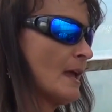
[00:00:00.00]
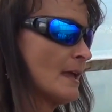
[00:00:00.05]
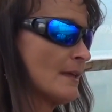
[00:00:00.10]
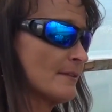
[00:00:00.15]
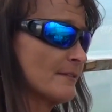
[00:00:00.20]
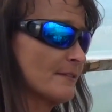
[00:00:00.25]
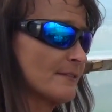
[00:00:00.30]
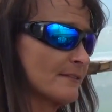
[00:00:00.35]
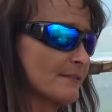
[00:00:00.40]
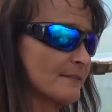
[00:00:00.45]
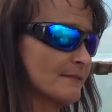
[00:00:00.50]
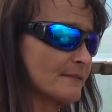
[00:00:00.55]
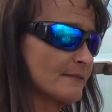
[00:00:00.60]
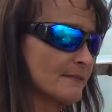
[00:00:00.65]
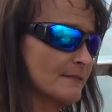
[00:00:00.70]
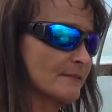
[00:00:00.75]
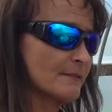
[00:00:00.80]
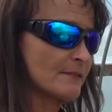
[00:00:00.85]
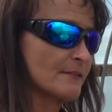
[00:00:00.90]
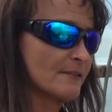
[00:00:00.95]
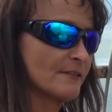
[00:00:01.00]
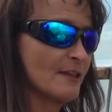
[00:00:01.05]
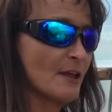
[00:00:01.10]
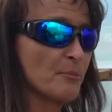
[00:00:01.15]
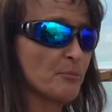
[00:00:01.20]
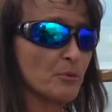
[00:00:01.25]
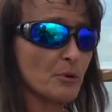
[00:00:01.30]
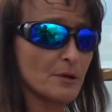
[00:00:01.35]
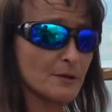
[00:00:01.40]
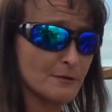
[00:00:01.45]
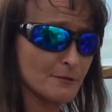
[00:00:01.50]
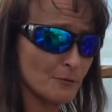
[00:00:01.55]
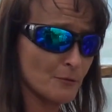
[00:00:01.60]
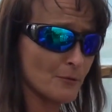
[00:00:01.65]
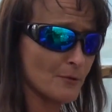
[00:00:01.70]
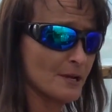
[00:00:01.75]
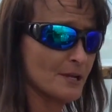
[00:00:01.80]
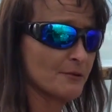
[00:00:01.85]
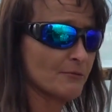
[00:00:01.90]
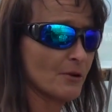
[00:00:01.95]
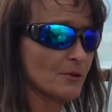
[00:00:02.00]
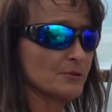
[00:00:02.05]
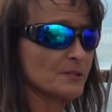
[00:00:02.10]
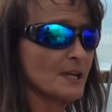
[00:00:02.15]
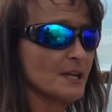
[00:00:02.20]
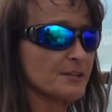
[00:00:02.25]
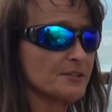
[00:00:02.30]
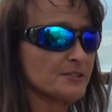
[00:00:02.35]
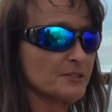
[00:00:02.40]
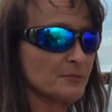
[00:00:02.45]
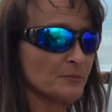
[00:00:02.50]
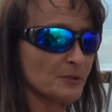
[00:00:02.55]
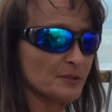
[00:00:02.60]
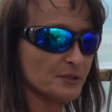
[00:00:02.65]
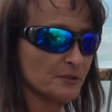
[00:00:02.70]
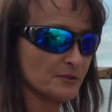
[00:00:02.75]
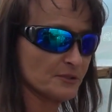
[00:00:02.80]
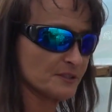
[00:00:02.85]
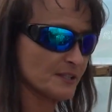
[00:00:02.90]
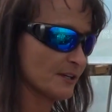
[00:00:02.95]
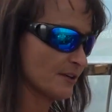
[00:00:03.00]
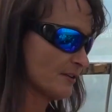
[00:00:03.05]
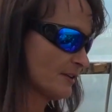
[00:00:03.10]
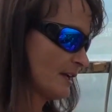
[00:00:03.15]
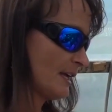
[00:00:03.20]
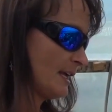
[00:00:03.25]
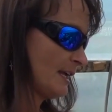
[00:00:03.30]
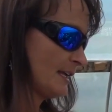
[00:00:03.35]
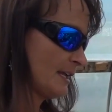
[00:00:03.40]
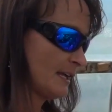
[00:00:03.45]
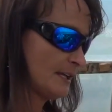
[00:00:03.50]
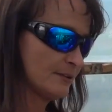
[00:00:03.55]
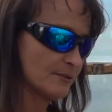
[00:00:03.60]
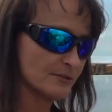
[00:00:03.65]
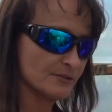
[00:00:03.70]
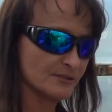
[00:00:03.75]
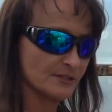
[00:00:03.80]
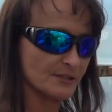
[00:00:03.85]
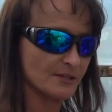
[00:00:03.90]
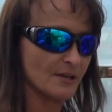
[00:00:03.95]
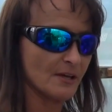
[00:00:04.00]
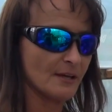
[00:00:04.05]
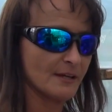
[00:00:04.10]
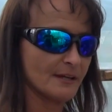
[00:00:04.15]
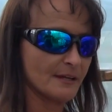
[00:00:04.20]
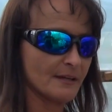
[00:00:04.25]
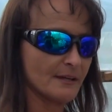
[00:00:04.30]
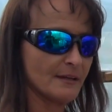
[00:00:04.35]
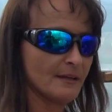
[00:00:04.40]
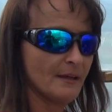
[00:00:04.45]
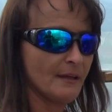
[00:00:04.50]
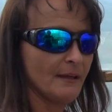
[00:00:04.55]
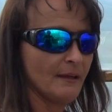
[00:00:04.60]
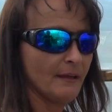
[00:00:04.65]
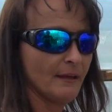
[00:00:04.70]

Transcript: as separate or in rotation with your Serenade and your Sonata